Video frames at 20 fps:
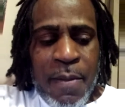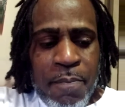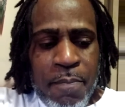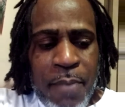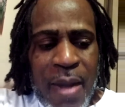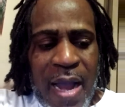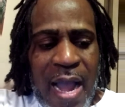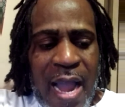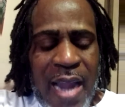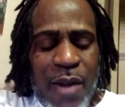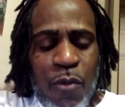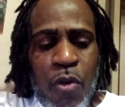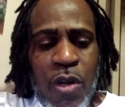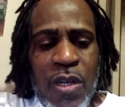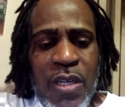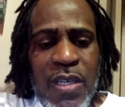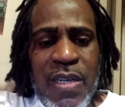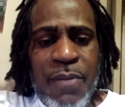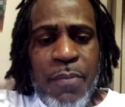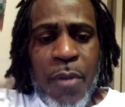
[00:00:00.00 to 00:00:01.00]
Mind,
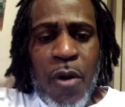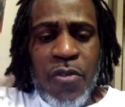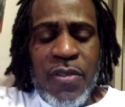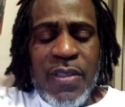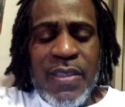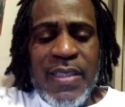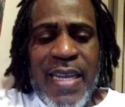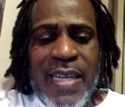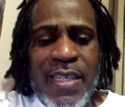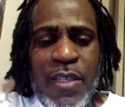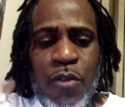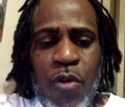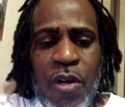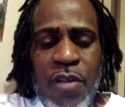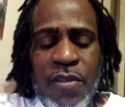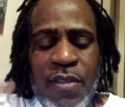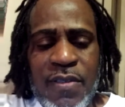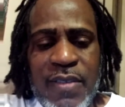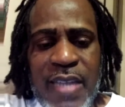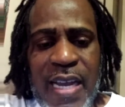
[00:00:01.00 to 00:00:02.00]
will, and emotions that
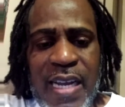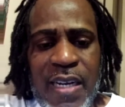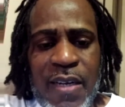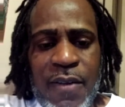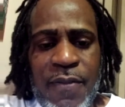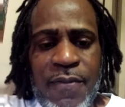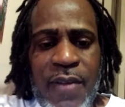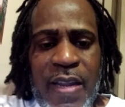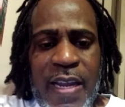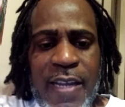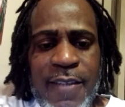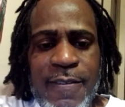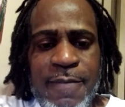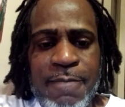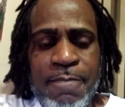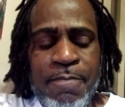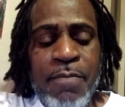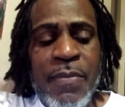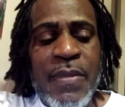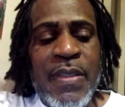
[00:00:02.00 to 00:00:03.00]
dwells inside of the flesh.